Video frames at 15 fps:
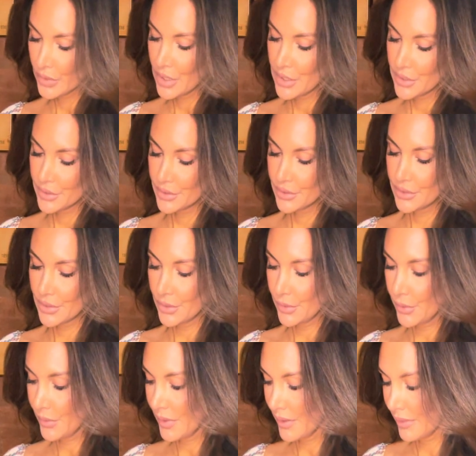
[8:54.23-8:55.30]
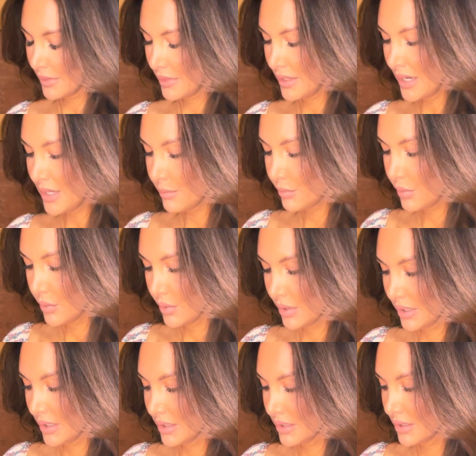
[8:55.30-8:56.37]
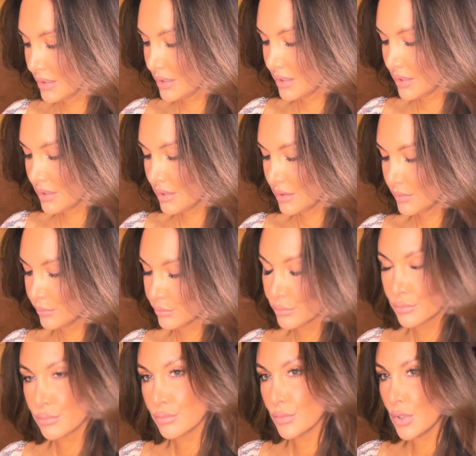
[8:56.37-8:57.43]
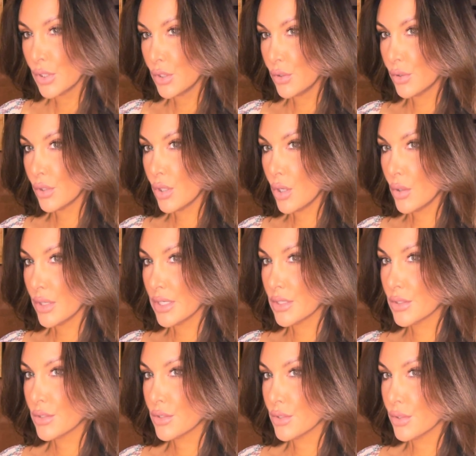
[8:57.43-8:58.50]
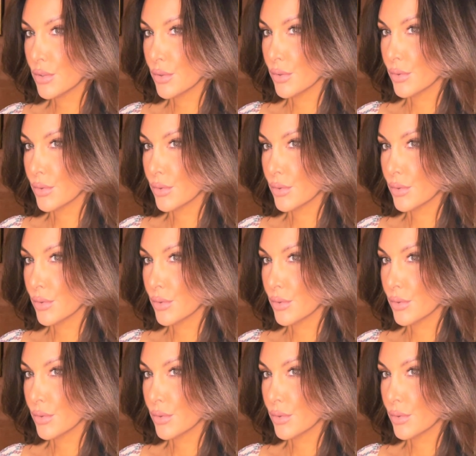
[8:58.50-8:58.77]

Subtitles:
So at that point, you're going to